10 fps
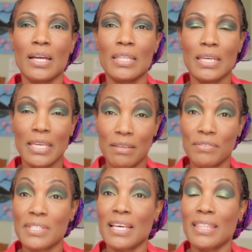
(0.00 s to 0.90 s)
the
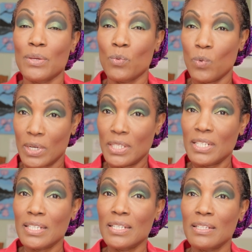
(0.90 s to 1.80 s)
gifts that they
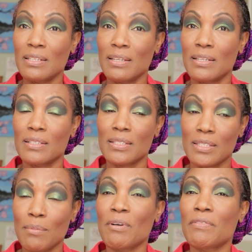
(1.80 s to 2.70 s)
wanted,
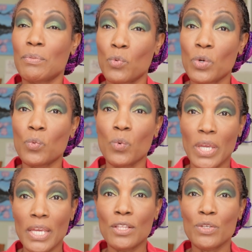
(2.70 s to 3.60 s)
some of them were
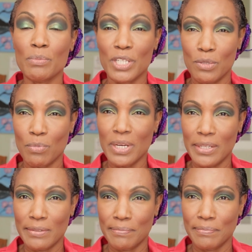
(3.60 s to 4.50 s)
way too much
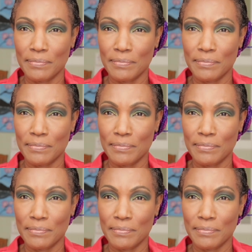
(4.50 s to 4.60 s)
money.